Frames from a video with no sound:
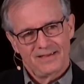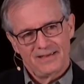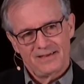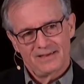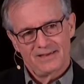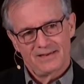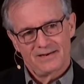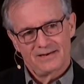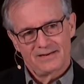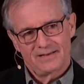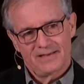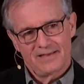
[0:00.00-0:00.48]

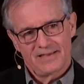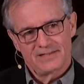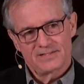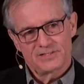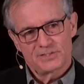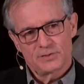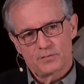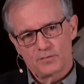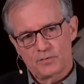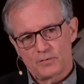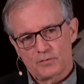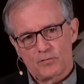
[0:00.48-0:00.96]

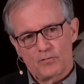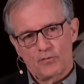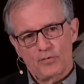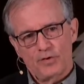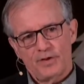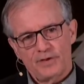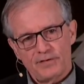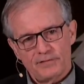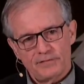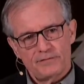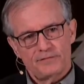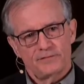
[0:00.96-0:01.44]
And so the
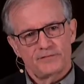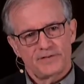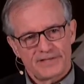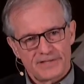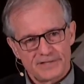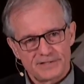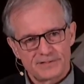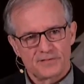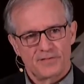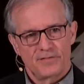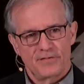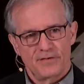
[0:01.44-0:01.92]
rift
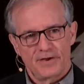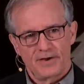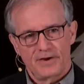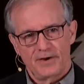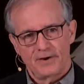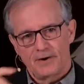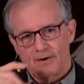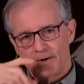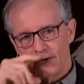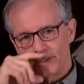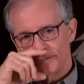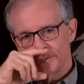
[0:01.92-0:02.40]
is
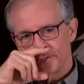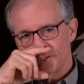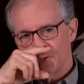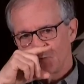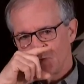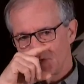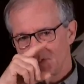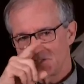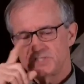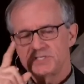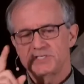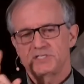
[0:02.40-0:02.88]
there. And
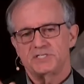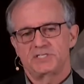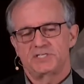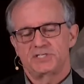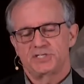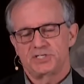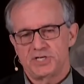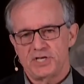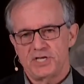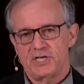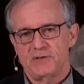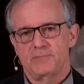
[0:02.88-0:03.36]
so when
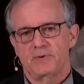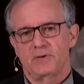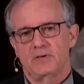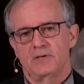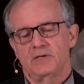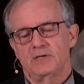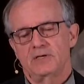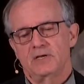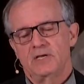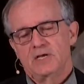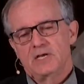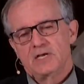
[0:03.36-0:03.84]

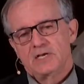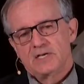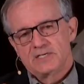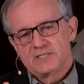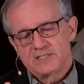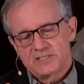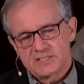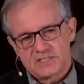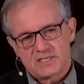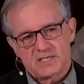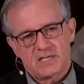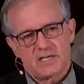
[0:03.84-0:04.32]
Sheba
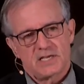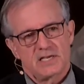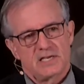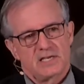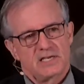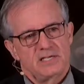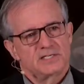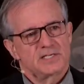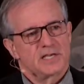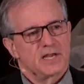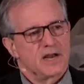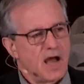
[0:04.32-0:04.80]

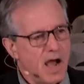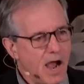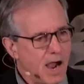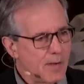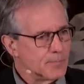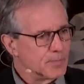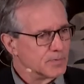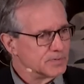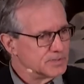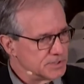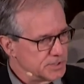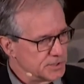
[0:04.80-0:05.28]
sees an
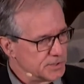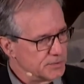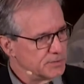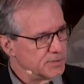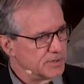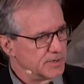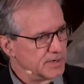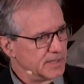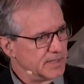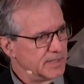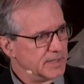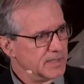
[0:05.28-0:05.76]

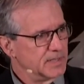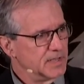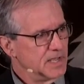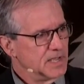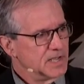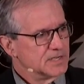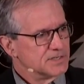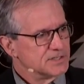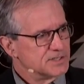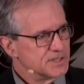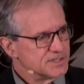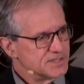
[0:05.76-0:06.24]
opportunity
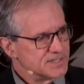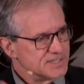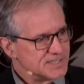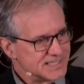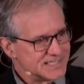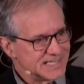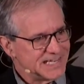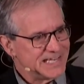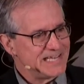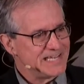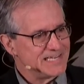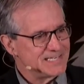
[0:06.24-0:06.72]
to
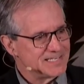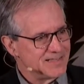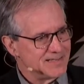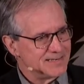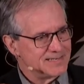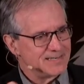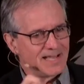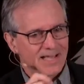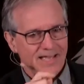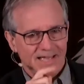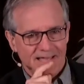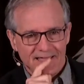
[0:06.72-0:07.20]
seize
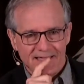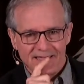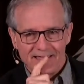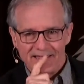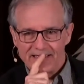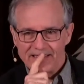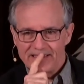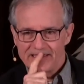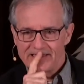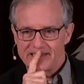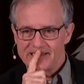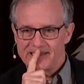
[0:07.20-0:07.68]
the
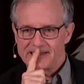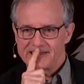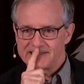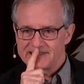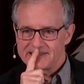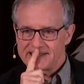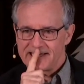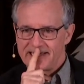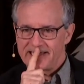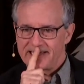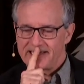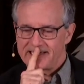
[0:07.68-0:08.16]
day, he
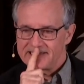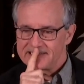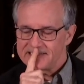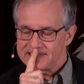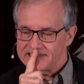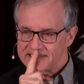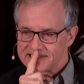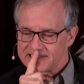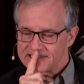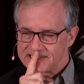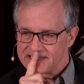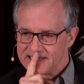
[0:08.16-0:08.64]

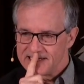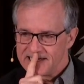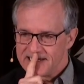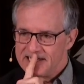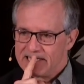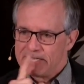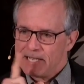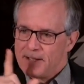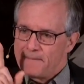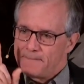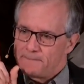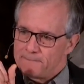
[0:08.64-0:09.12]
says,
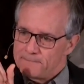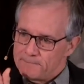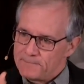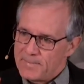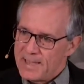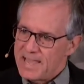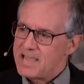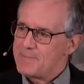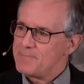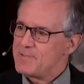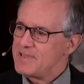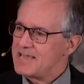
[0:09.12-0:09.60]

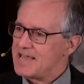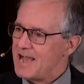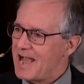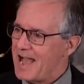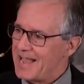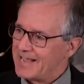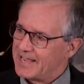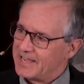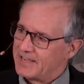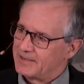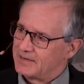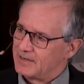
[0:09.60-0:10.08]
maybe
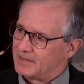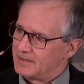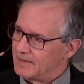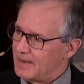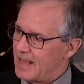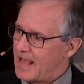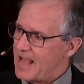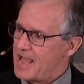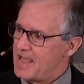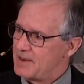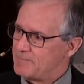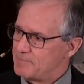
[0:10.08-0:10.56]
I could
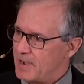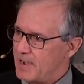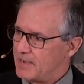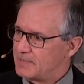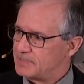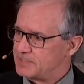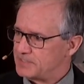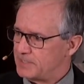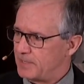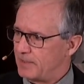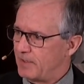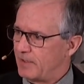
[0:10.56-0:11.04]
align
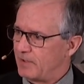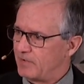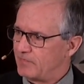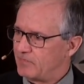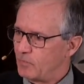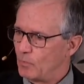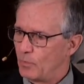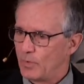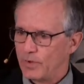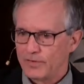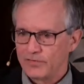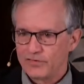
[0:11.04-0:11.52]

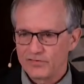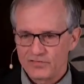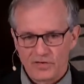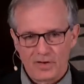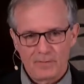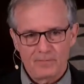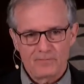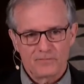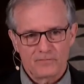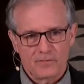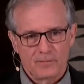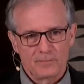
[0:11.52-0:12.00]
myself with
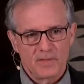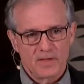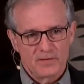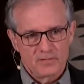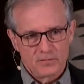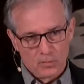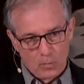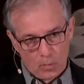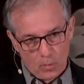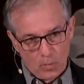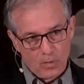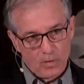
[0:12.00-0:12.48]
some from the
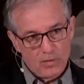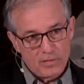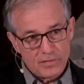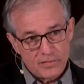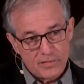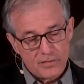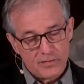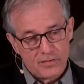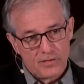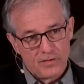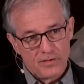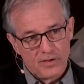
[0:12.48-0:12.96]

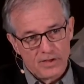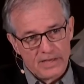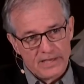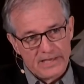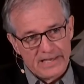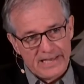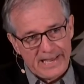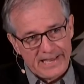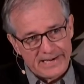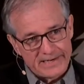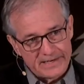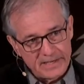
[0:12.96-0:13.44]
north
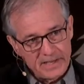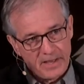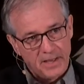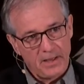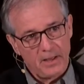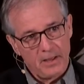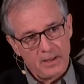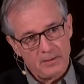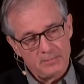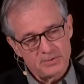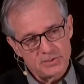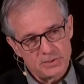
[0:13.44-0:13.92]
and
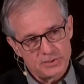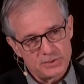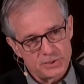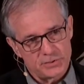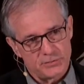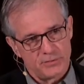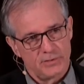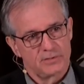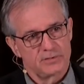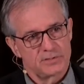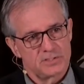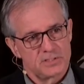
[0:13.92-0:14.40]
come to
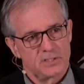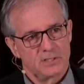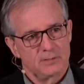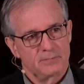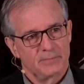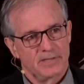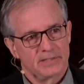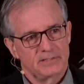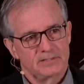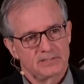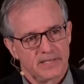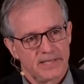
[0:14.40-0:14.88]

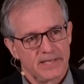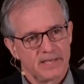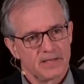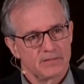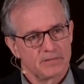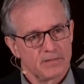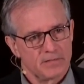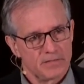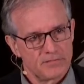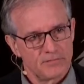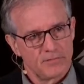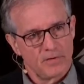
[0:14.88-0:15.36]
Jerusalem and
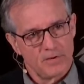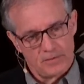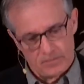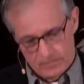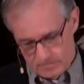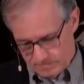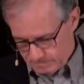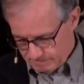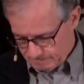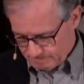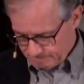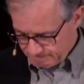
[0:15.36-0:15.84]
take the
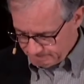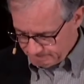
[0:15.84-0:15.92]
throne.